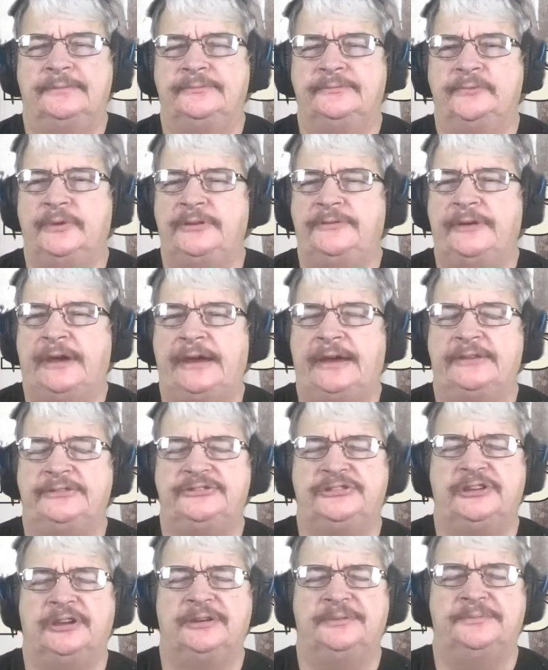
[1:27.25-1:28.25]
We've had
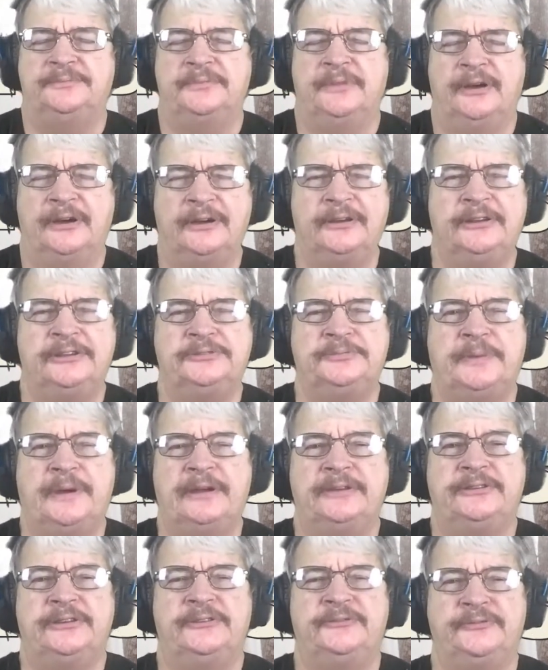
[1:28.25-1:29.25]
some
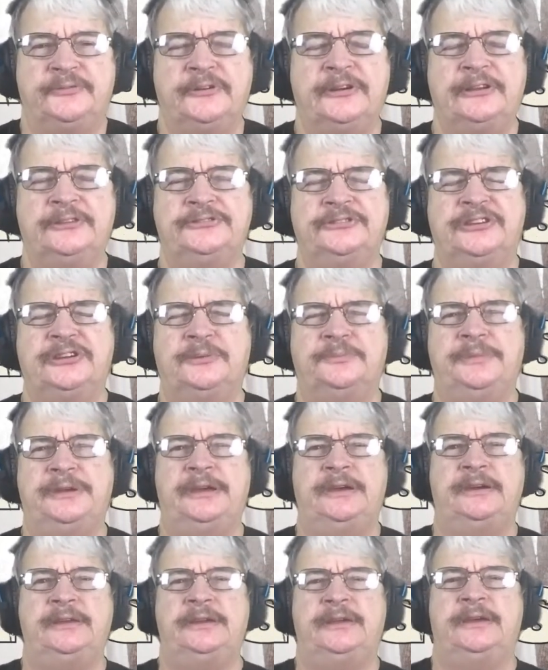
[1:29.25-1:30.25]
unexpected friends come
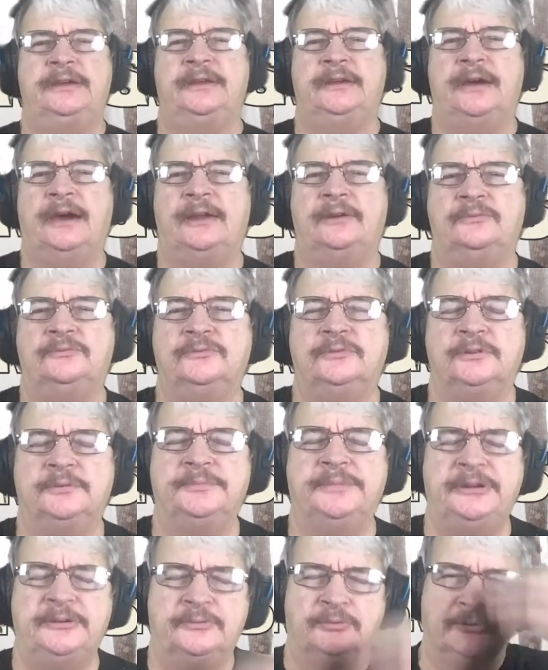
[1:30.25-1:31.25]
in, and I don't want to
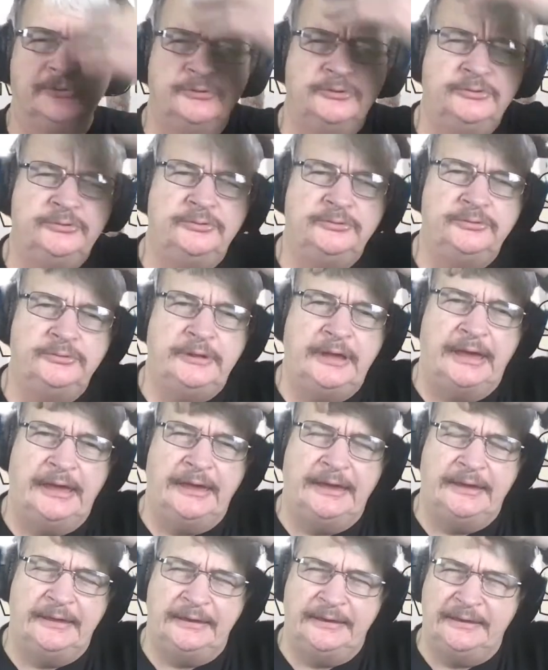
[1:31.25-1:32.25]
be rude
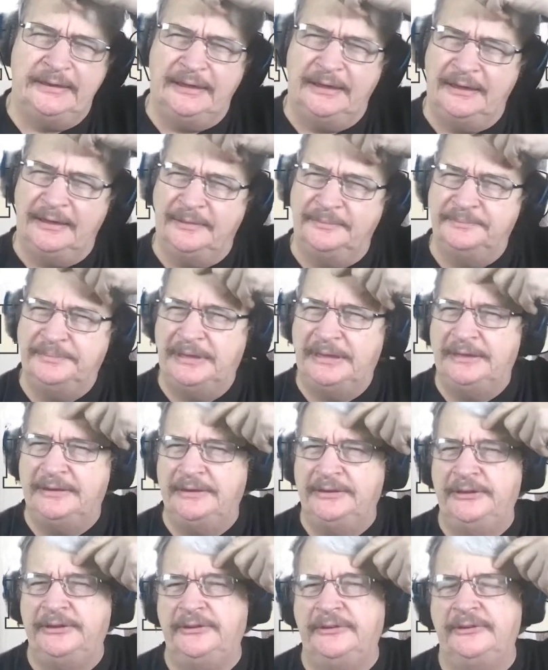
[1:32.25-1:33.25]
and being
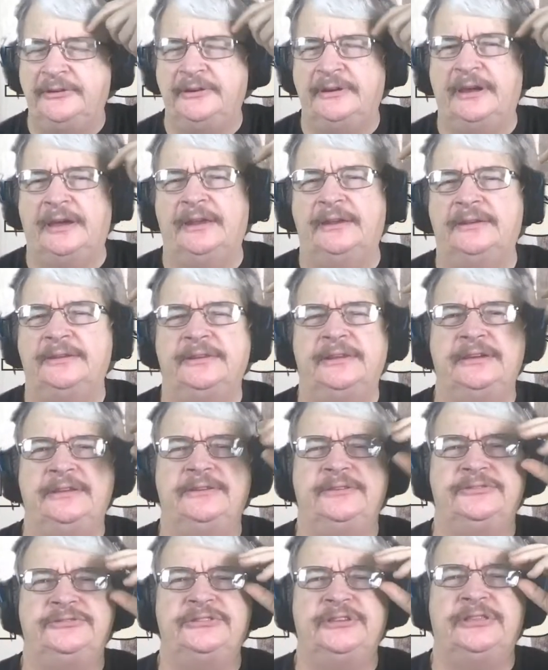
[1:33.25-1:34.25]
here, and
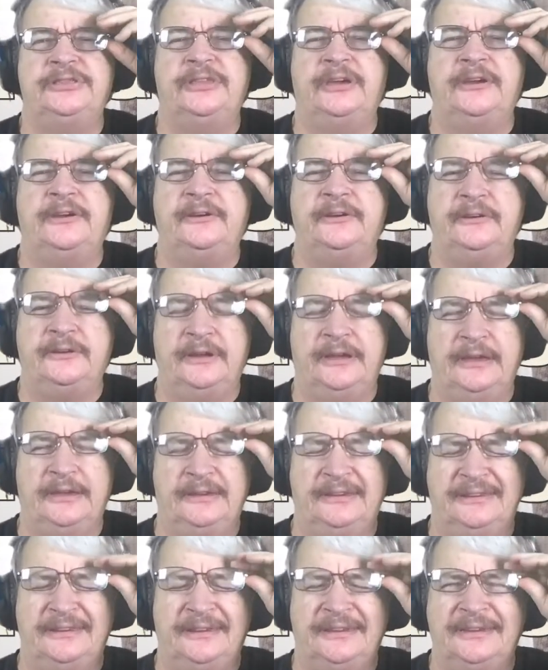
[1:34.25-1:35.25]
Dina's in there,
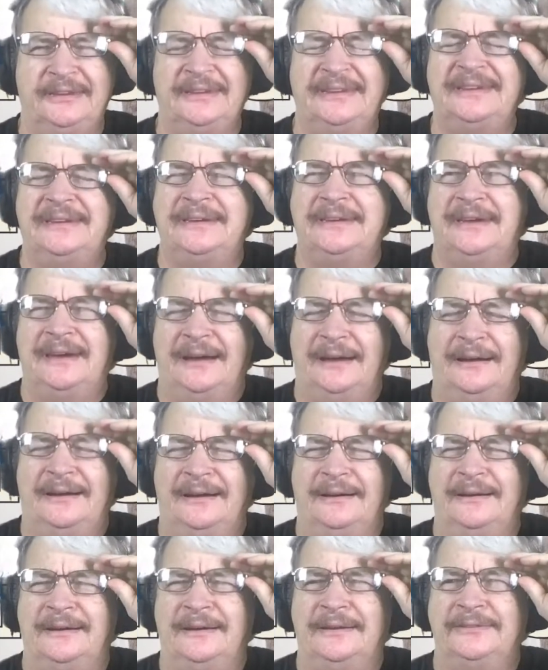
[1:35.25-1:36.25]
and
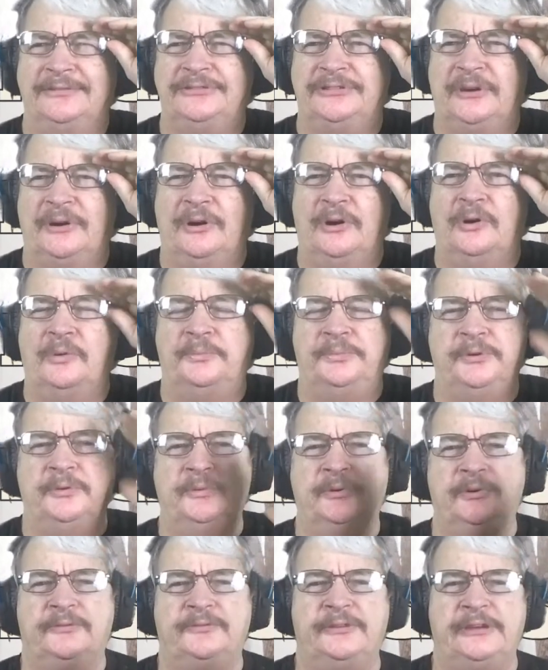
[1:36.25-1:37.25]
so I hope you
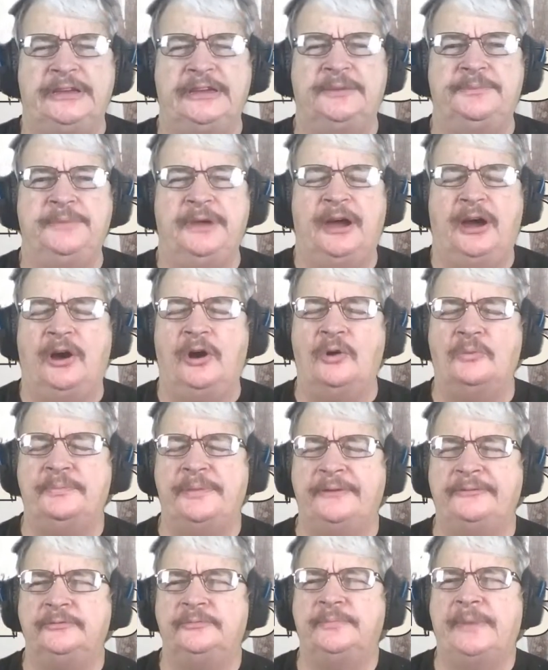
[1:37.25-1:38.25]
will forgive me. I hope
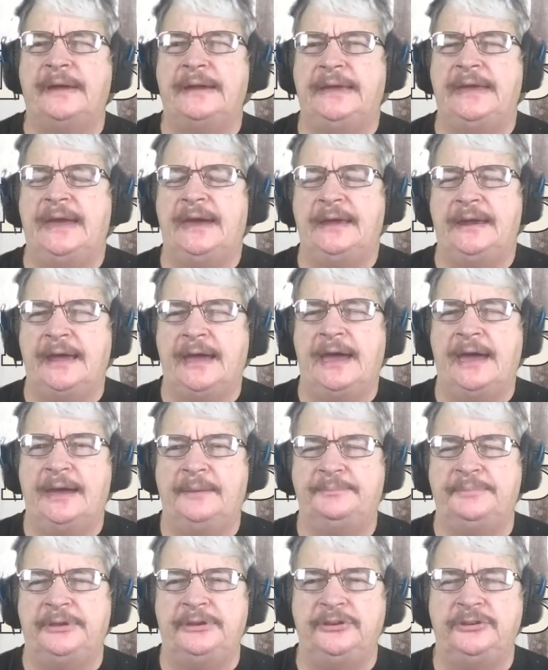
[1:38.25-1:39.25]
everybody had a
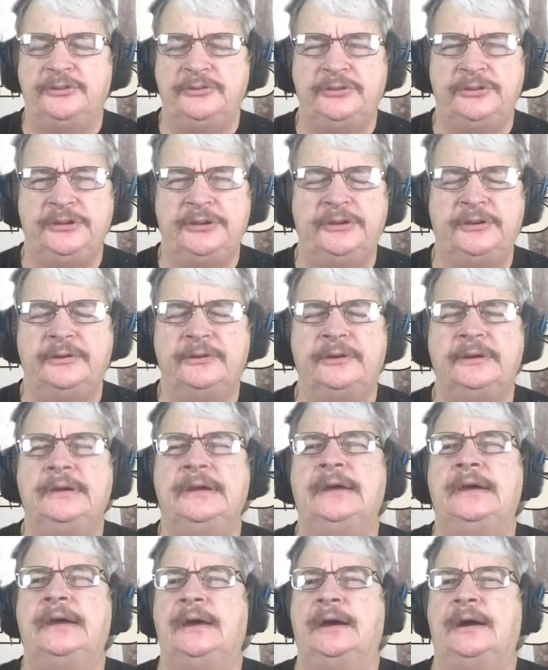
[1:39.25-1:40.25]
happy new year.
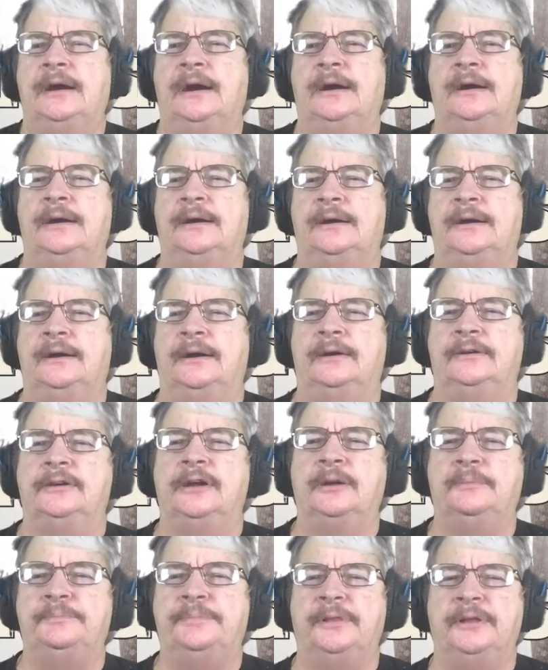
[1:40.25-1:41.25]
A
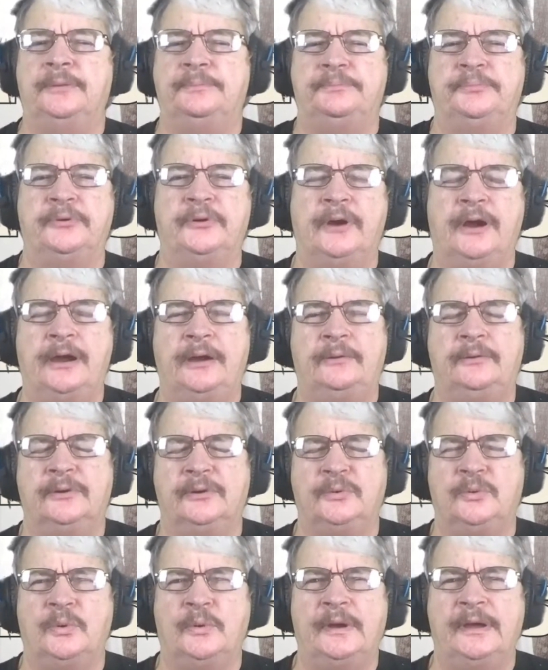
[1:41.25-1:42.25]
couple of prayer
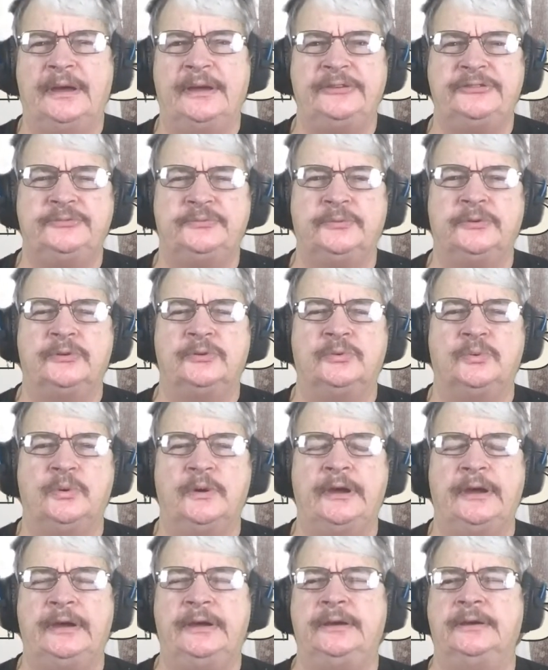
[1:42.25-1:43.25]
requests, real
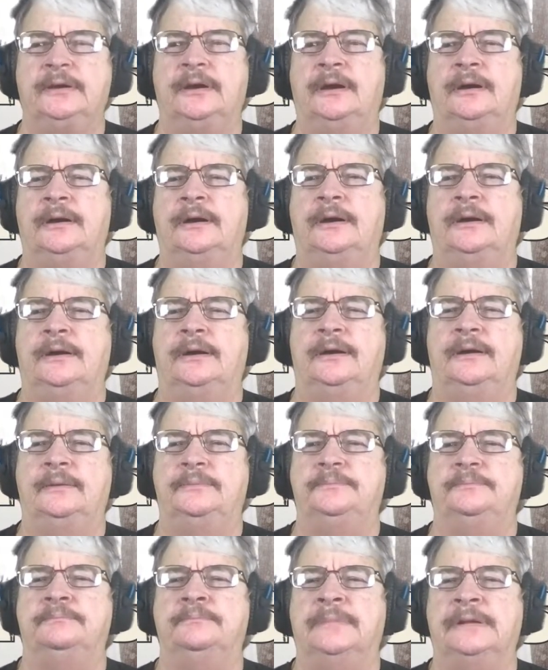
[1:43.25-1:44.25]
quick. Sergeant
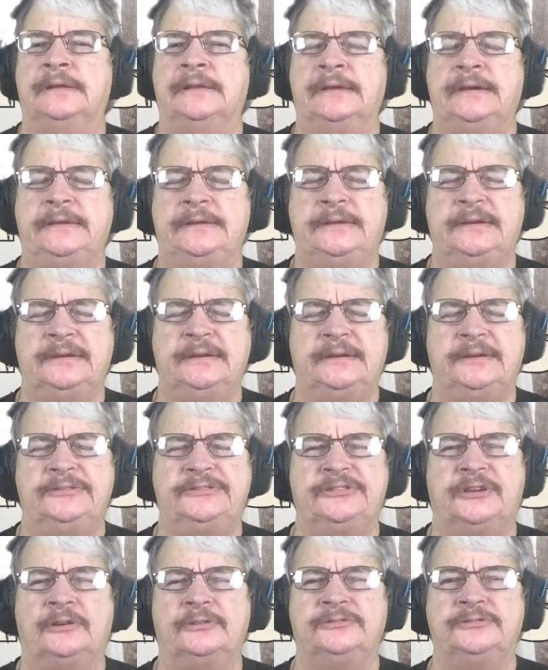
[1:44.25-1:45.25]

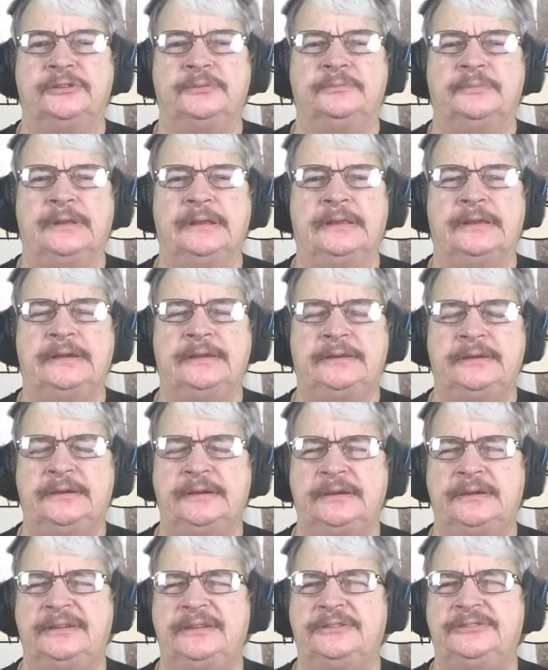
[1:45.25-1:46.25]

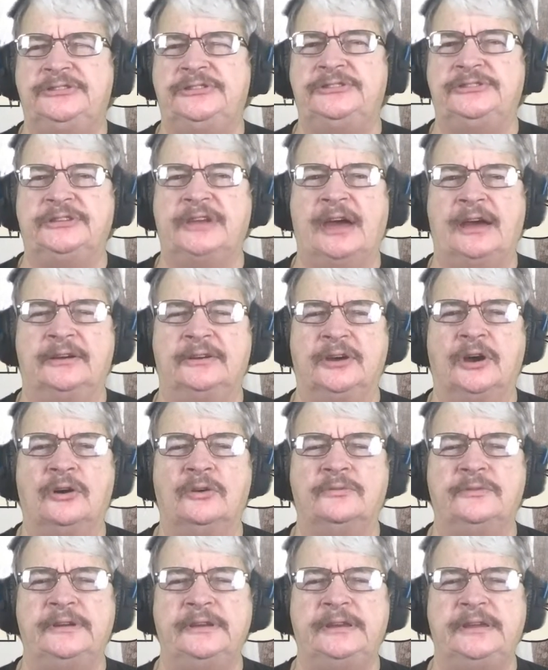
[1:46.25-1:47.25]
Melinda, she's got
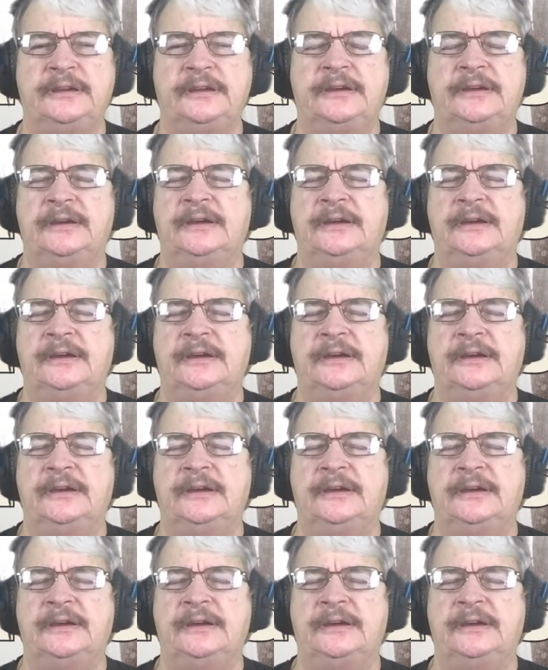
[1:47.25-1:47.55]
COVID.